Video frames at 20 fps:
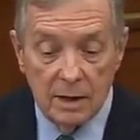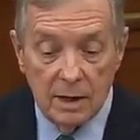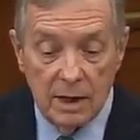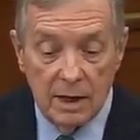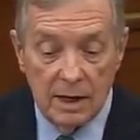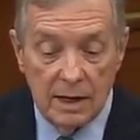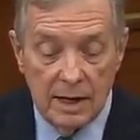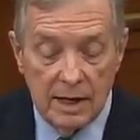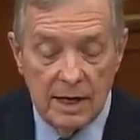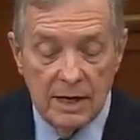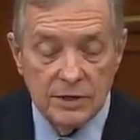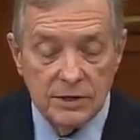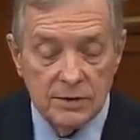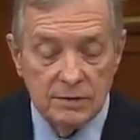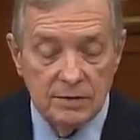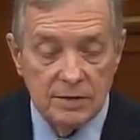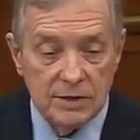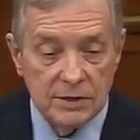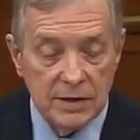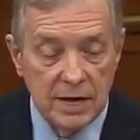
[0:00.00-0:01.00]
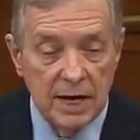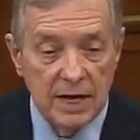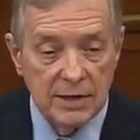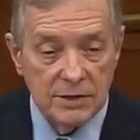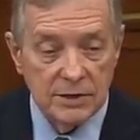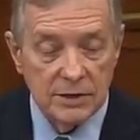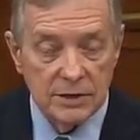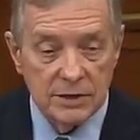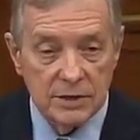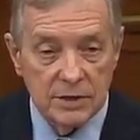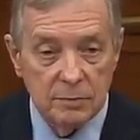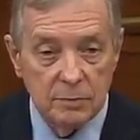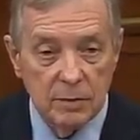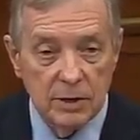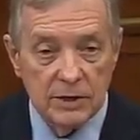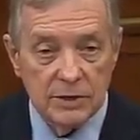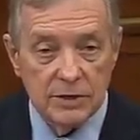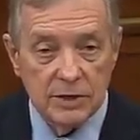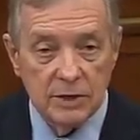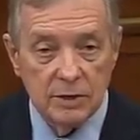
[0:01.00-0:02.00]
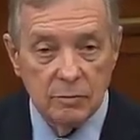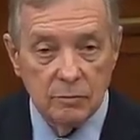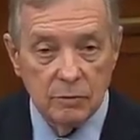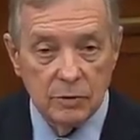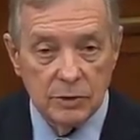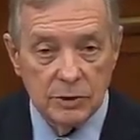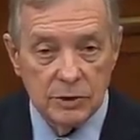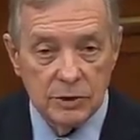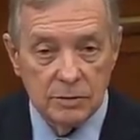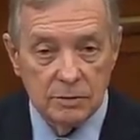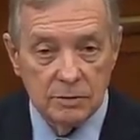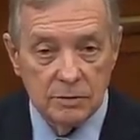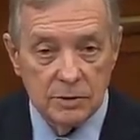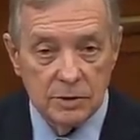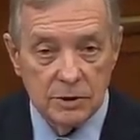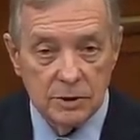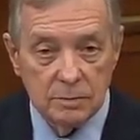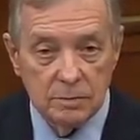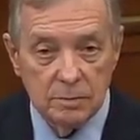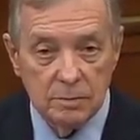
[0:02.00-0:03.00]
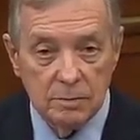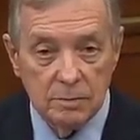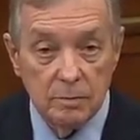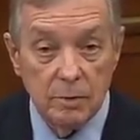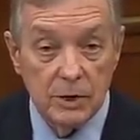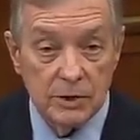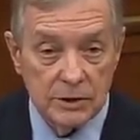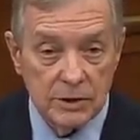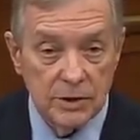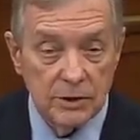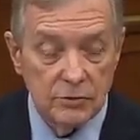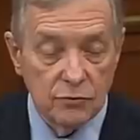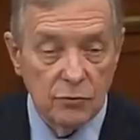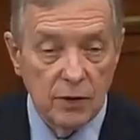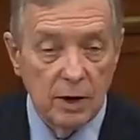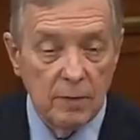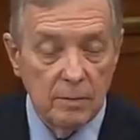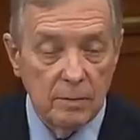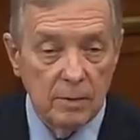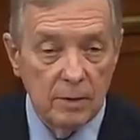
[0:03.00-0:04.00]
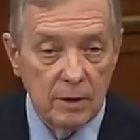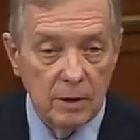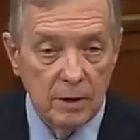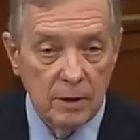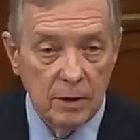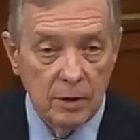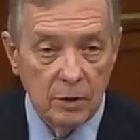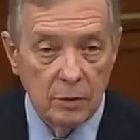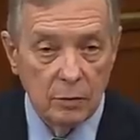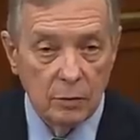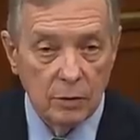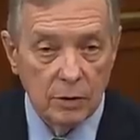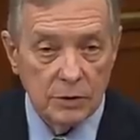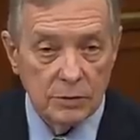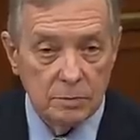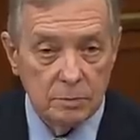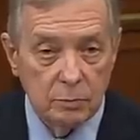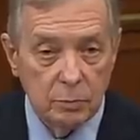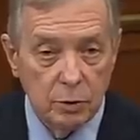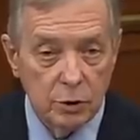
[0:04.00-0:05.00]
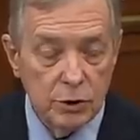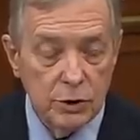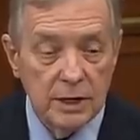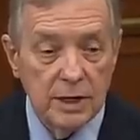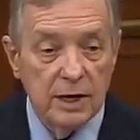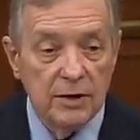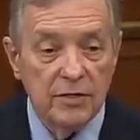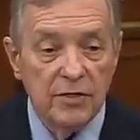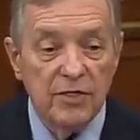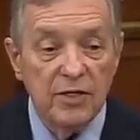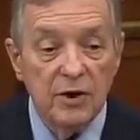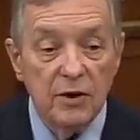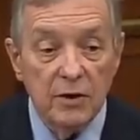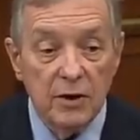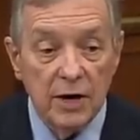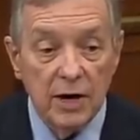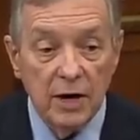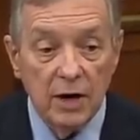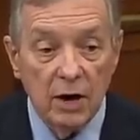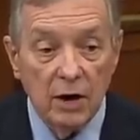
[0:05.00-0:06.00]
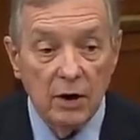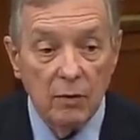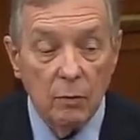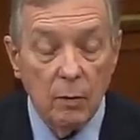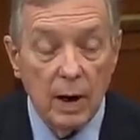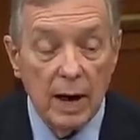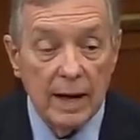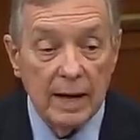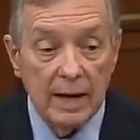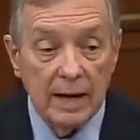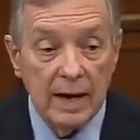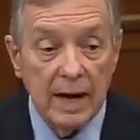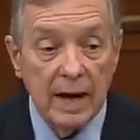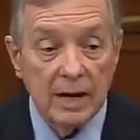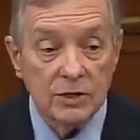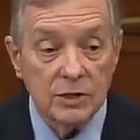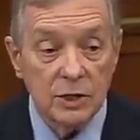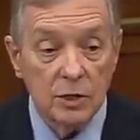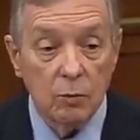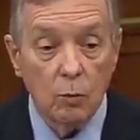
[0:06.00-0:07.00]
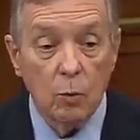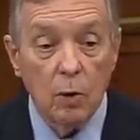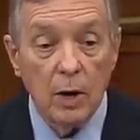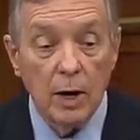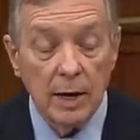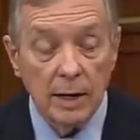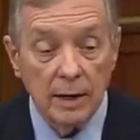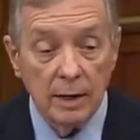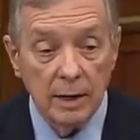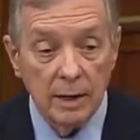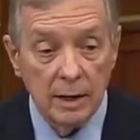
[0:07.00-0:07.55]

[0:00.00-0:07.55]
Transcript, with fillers: In each of these cases, the president was, President Trump was pushing a theory on why he actually won.